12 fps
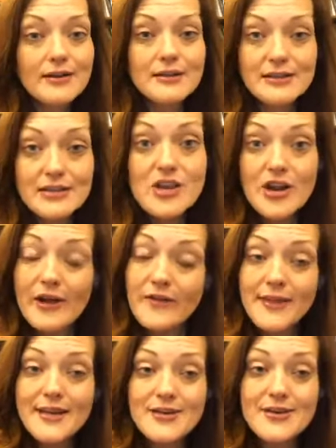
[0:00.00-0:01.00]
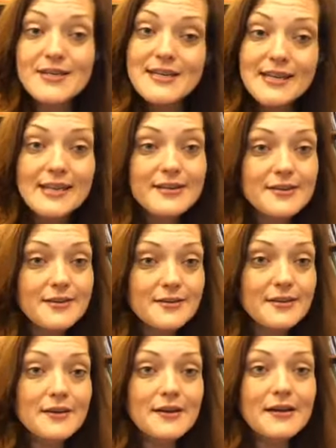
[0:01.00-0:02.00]
you know, they do need to eat.
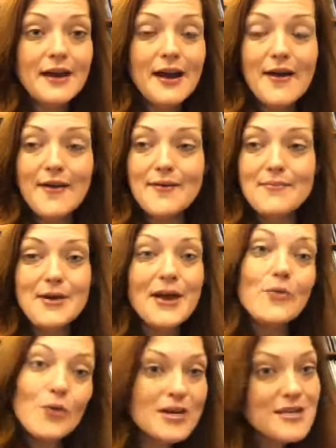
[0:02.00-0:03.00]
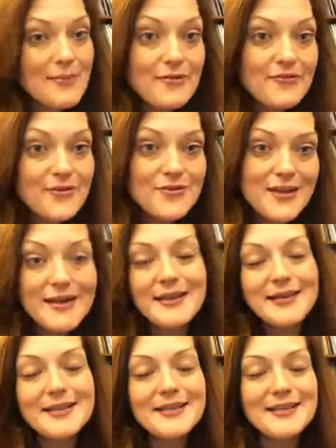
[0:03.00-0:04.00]
And what type of food they
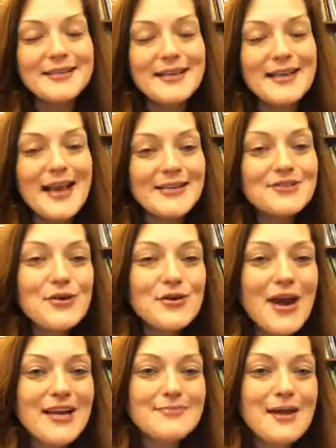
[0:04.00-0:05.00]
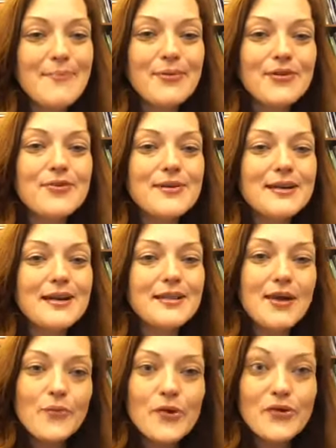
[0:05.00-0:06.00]
need and things like that. And so it cracked me up a little bit. And I thought, well,